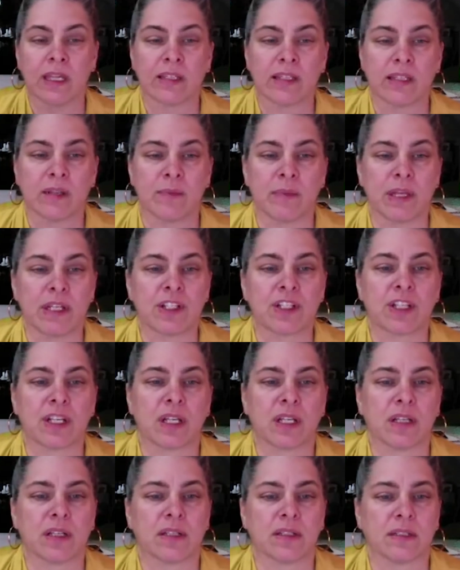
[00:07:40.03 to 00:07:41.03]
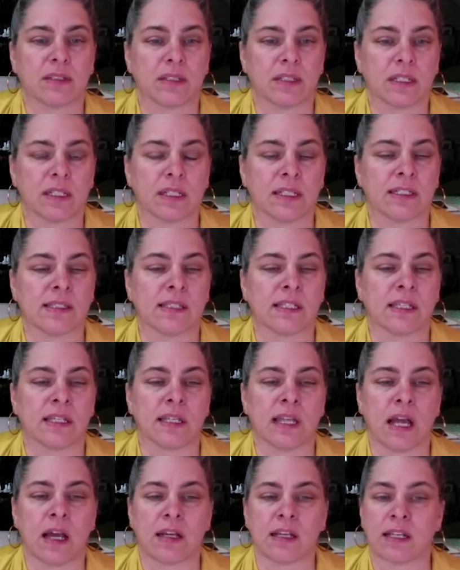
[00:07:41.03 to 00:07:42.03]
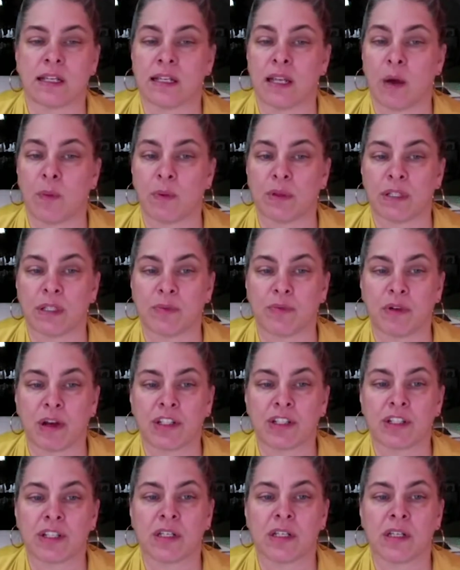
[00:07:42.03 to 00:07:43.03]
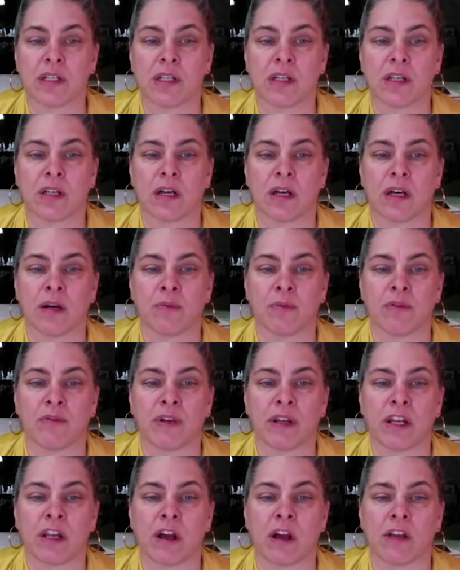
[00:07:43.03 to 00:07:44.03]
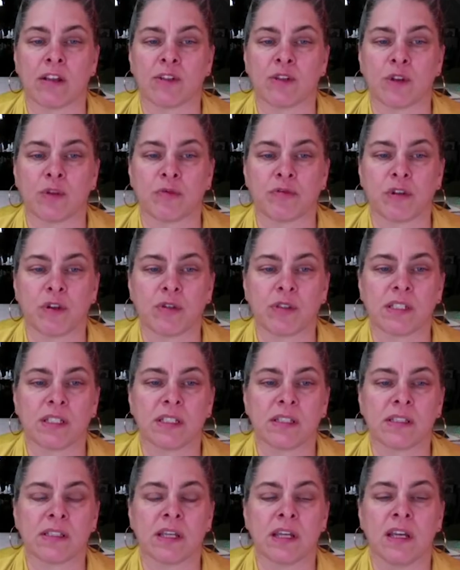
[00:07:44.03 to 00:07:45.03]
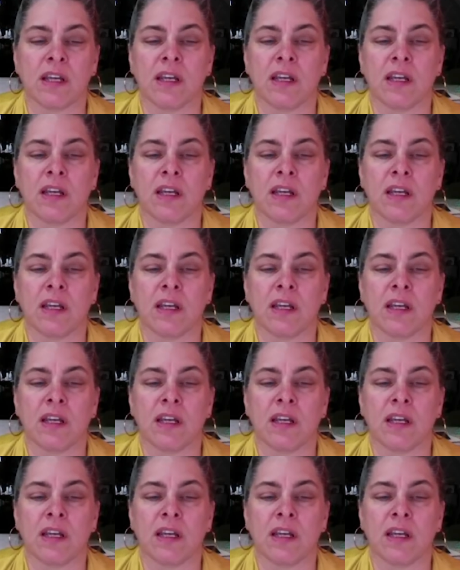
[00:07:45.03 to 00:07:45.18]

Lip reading: dementia. Let's see, can help with depression, preventing osteoporosis.